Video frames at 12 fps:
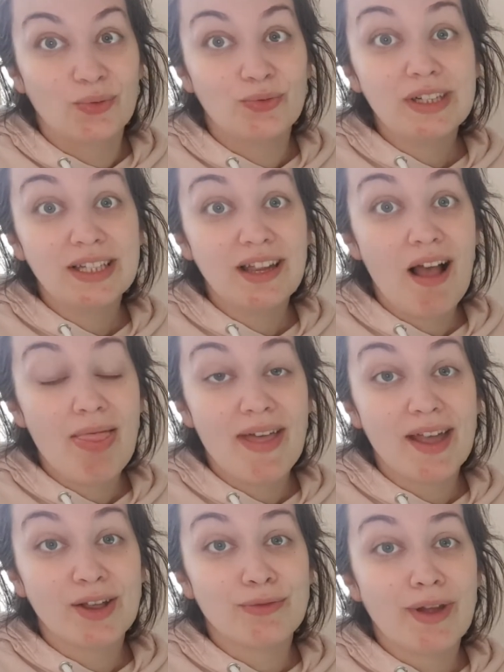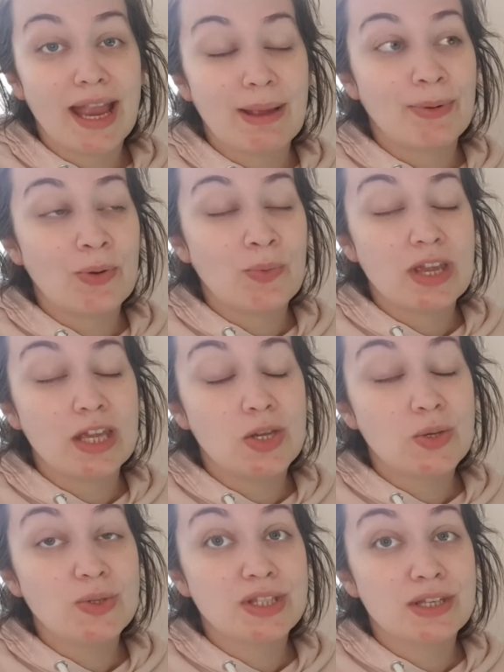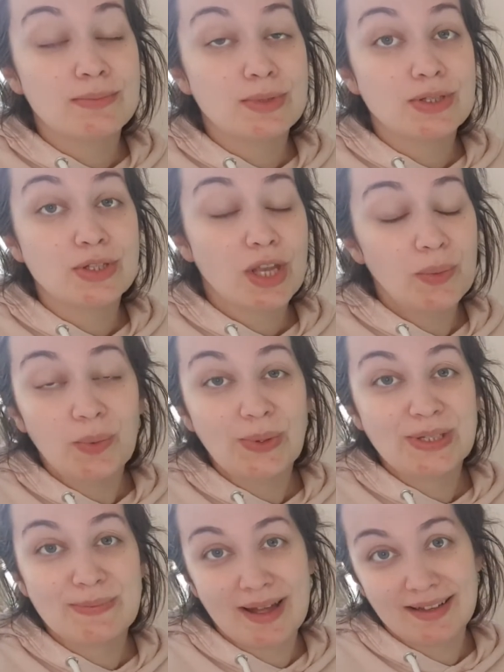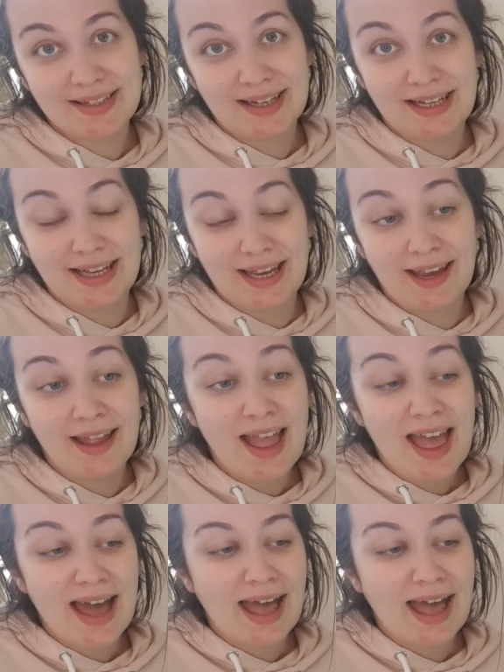Really aren't that great, but we use them so automatically,